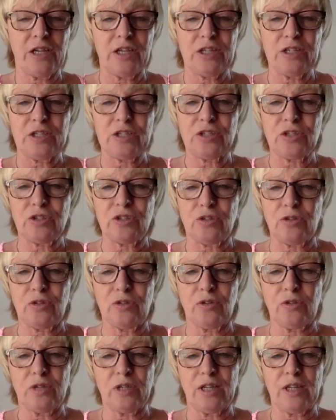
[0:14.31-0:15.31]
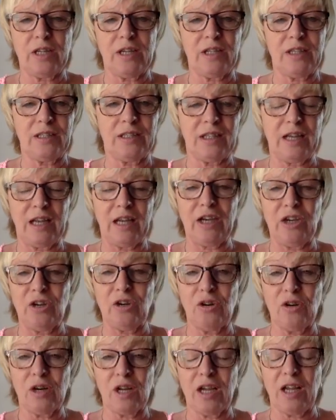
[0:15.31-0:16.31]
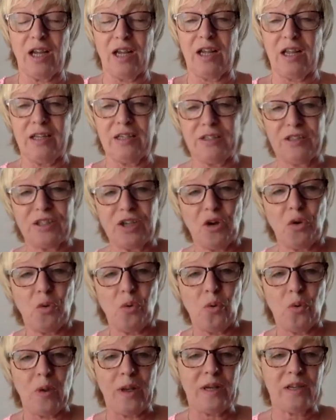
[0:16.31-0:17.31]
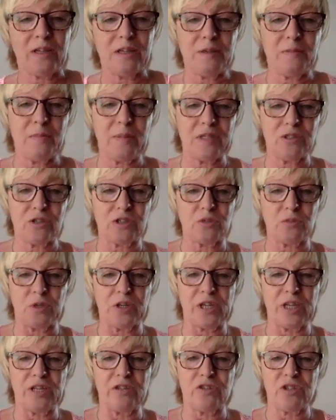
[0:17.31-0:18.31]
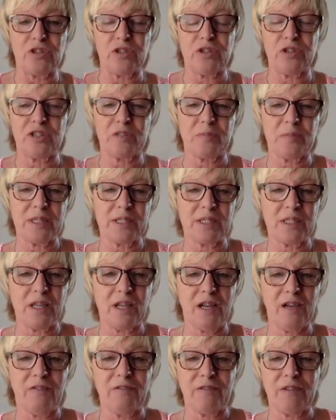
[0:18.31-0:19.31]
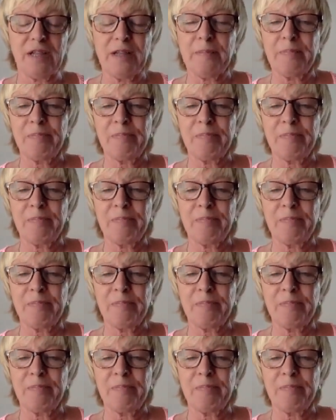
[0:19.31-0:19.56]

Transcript: So, hello and welcome. I just want to introduce myself.